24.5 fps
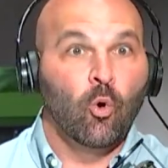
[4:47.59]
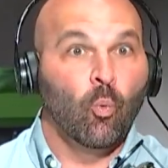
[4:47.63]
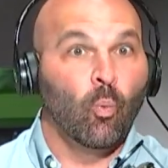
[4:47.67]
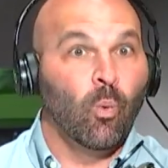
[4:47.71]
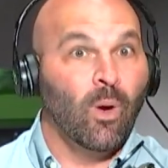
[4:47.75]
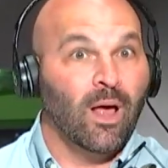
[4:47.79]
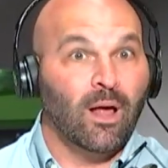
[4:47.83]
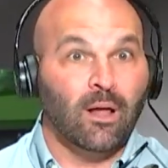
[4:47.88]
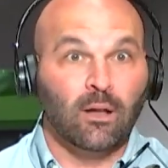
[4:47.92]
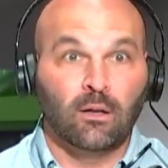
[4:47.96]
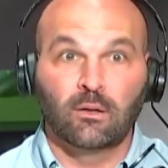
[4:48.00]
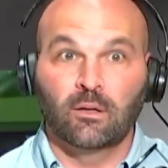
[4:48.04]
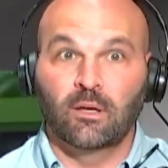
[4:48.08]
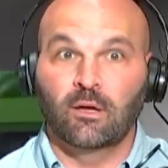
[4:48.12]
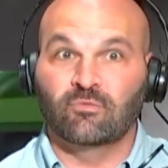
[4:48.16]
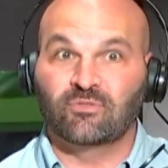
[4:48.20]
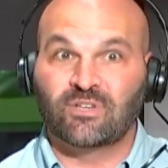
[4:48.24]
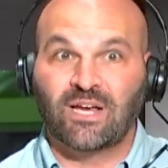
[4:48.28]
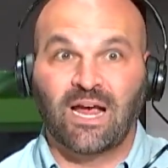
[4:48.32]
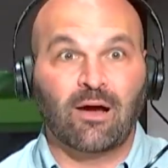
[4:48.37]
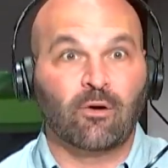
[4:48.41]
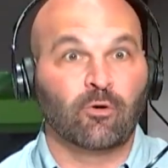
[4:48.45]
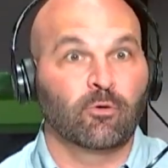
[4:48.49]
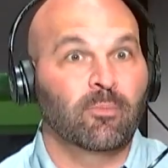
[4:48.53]
Well, if
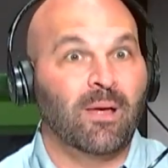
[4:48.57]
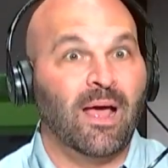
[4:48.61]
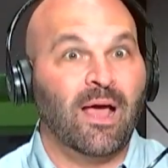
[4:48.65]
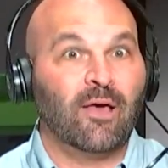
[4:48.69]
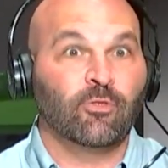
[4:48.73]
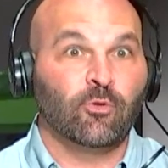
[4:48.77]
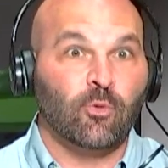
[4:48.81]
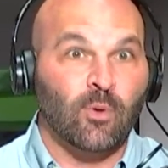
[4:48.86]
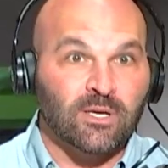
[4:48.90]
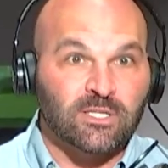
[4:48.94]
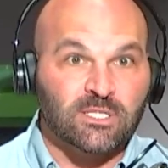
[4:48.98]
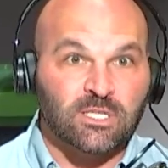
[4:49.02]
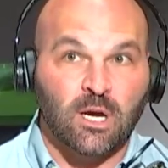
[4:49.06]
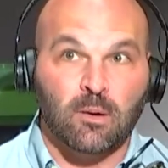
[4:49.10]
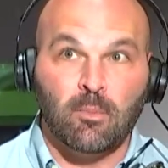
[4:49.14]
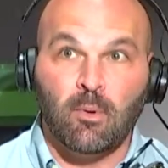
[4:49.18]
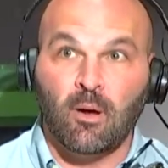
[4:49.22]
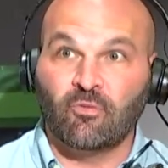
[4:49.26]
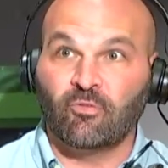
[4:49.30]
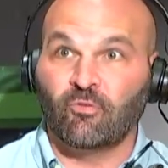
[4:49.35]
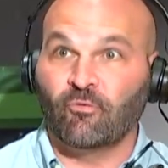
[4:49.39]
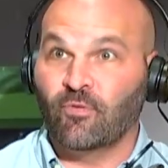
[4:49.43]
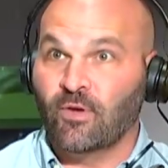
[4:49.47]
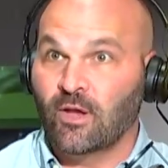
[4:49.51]
Tyrann Mathieu has to come
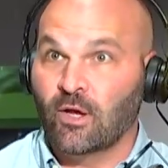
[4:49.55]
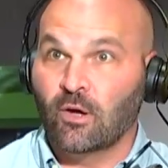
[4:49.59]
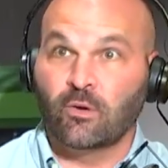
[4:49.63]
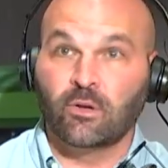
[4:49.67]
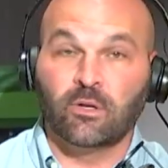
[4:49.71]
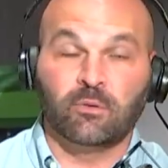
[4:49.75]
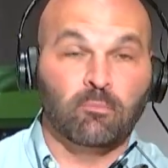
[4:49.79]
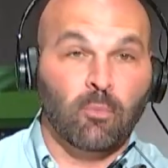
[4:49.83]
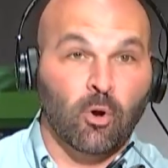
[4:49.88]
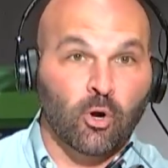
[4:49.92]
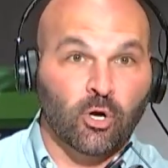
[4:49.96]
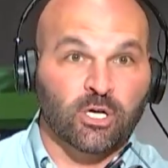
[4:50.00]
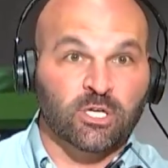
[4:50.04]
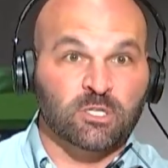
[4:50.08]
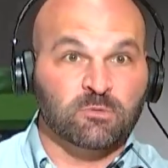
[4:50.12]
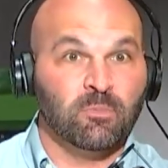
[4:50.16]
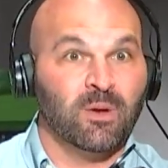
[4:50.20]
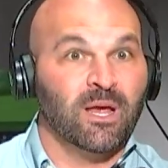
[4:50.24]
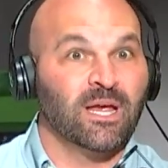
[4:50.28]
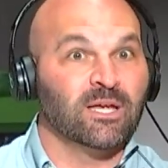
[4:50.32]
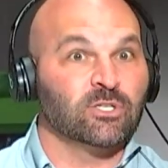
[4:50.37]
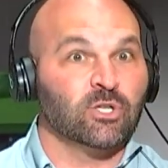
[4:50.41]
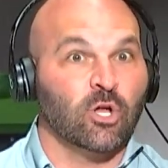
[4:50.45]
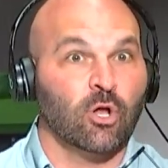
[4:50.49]
off the field and Marcus
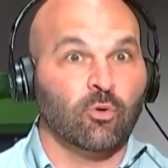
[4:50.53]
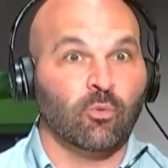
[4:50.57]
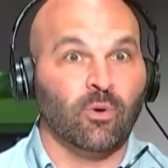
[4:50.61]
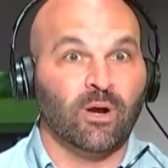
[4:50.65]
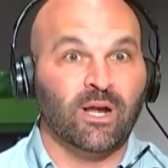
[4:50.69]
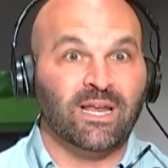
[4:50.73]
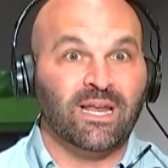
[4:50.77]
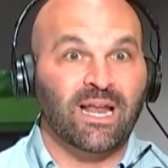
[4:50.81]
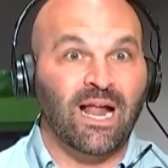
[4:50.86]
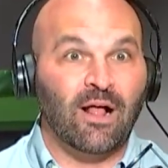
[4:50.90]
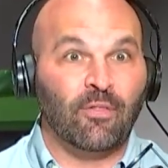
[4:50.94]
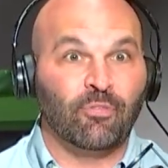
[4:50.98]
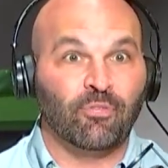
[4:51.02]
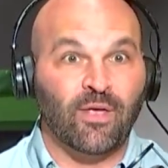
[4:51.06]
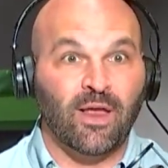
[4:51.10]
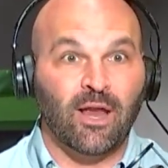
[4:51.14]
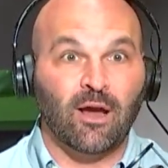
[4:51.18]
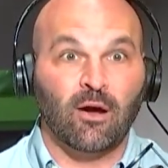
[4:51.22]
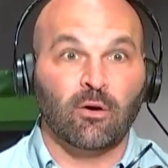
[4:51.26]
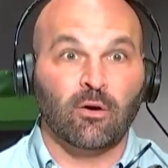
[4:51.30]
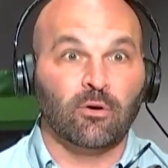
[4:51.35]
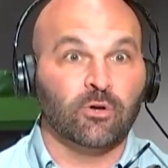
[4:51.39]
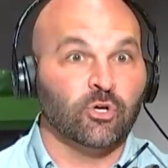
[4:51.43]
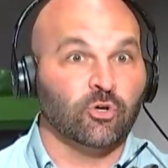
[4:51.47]
May is already not
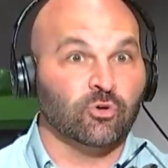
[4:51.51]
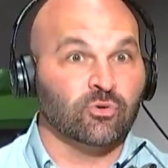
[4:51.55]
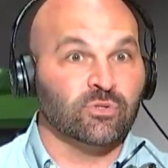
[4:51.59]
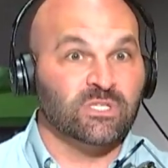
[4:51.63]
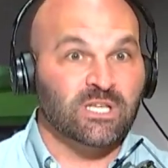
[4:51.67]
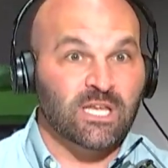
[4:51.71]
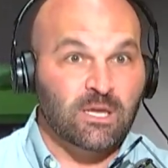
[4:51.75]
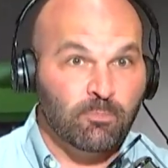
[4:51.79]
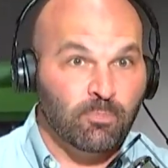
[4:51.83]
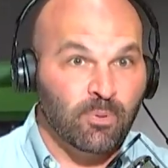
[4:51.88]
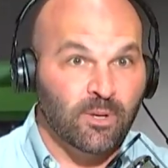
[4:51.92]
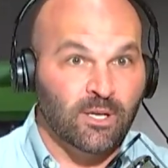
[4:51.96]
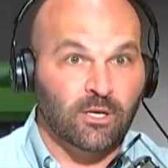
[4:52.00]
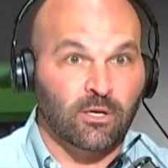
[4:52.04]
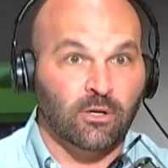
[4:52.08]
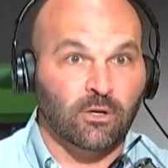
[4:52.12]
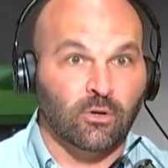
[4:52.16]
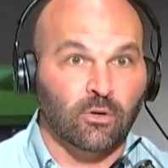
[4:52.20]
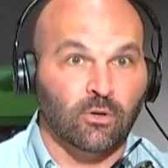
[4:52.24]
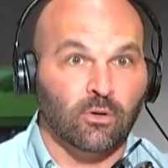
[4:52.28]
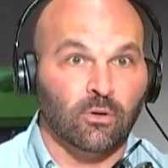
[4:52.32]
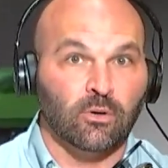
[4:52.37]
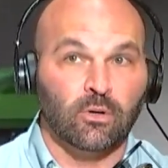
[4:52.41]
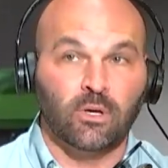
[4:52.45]
there and you're deep into
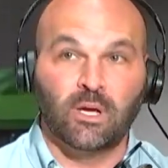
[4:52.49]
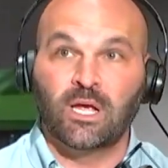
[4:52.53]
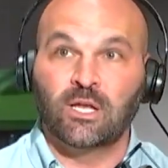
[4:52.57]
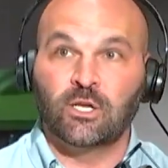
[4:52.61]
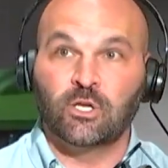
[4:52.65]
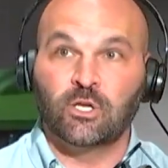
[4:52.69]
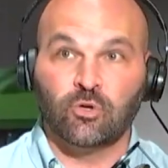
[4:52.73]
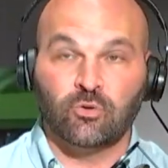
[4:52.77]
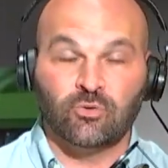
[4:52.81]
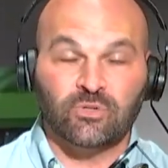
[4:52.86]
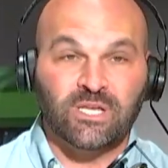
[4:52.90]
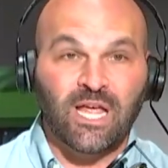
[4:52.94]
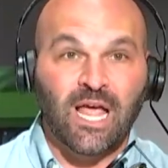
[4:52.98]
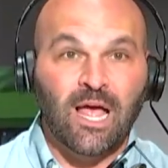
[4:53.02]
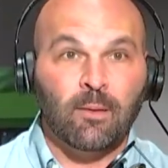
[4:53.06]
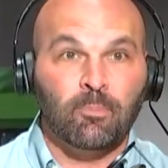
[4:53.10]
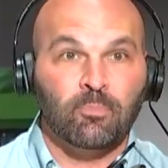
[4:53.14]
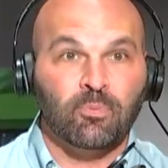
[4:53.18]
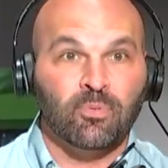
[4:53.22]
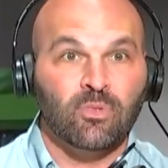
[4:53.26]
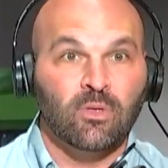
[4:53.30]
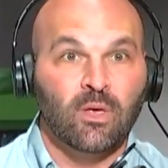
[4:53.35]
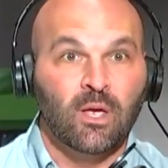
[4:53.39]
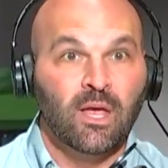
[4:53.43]
your
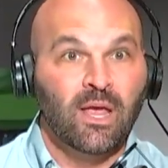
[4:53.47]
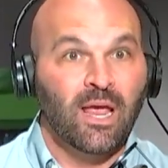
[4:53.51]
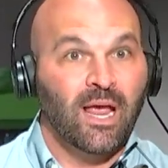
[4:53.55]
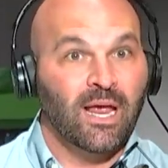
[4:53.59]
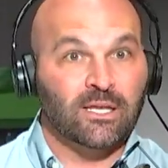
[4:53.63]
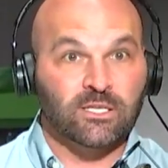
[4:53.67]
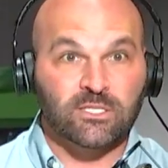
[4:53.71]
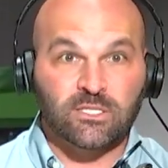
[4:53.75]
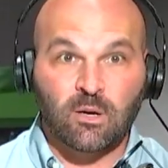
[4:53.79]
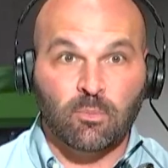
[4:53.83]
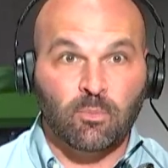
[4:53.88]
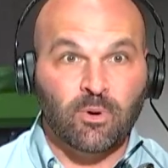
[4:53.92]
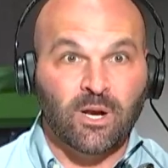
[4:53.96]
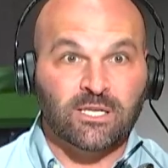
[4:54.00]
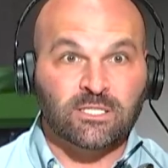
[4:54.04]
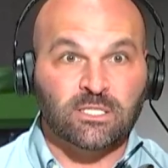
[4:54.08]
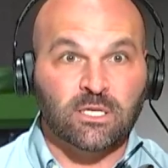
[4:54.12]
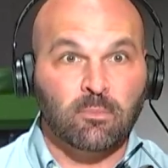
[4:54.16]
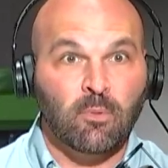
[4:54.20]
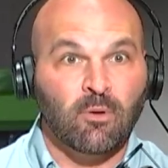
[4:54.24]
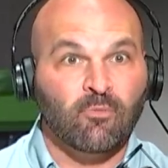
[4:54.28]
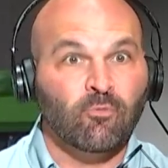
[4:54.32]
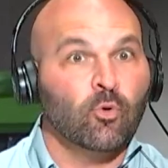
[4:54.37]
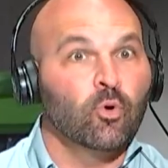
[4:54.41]
depth and someone has to
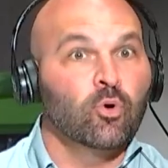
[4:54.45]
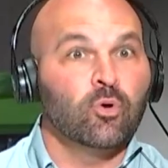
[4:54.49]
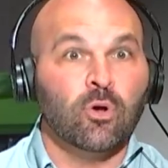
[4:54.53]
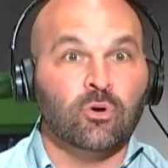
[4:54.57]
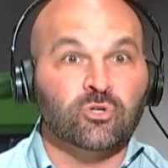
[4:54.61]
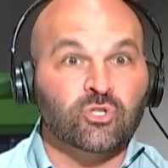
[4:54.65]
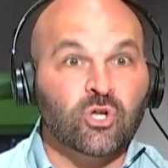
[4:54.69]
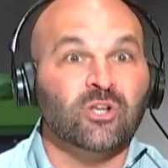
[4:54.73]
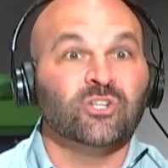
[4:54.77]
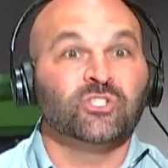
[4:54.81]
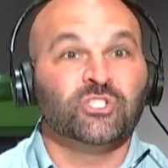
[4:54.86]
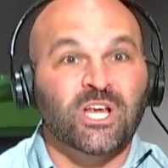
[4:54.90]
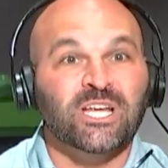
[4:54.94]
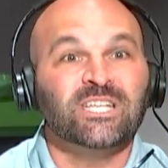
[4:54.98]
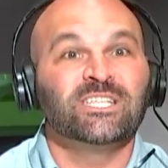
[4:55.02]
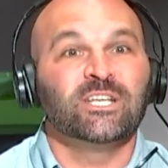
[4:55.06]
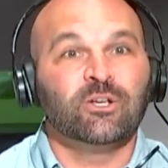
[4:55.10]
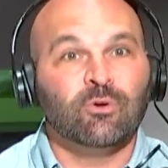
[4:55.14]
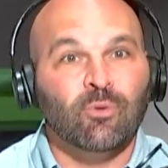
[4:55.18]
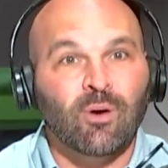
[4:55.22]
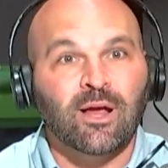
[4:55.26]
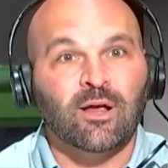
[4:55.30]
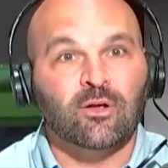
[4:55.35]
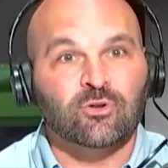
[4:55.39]
come off, well, who goes on?
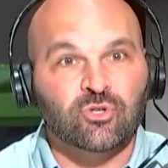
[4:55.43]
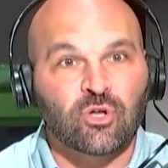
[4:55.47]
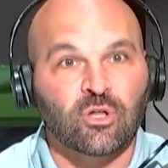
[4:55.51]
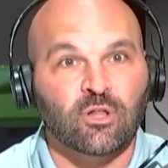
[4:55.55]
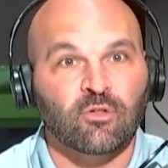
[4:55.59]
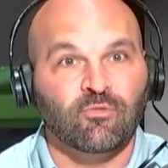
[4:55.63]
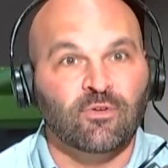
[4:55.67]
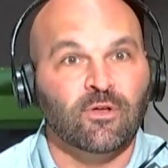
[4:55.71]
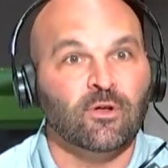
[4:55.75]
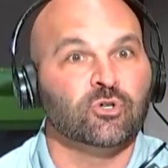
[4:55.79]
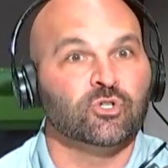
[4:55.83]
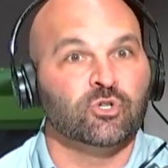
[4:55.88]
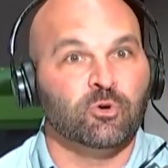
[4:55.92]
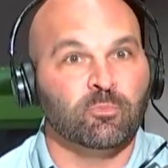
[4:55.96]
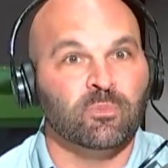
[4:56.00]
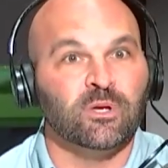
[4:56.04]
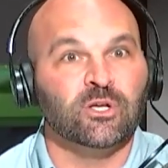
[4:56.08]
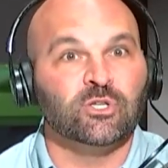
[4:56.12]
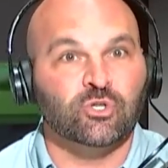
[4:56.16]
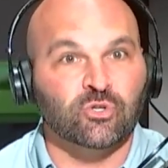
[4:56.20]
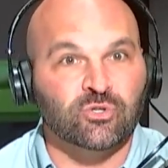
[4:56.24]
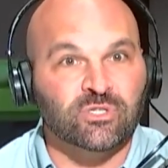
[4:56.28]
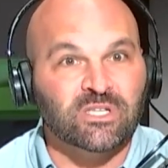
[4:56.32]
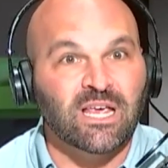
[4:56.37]
JT Gray goes on the field
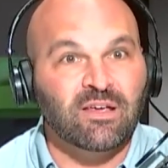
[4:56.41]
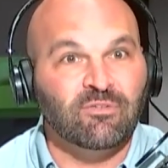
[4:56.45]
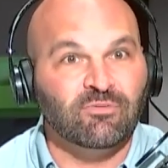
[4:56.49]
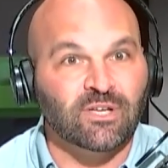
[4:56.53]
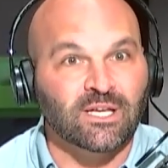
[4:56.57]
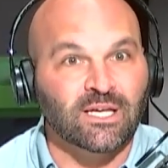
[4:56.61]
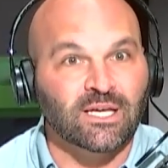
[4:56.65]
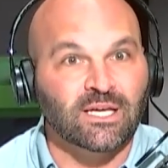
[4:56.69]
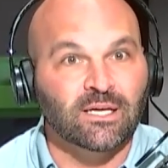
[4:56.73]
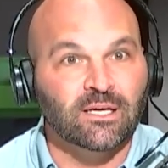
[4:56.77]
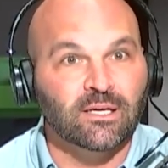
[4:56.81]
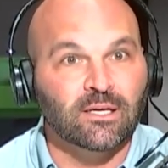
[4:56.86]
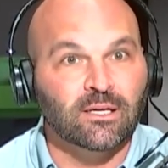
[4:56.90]
as your safety.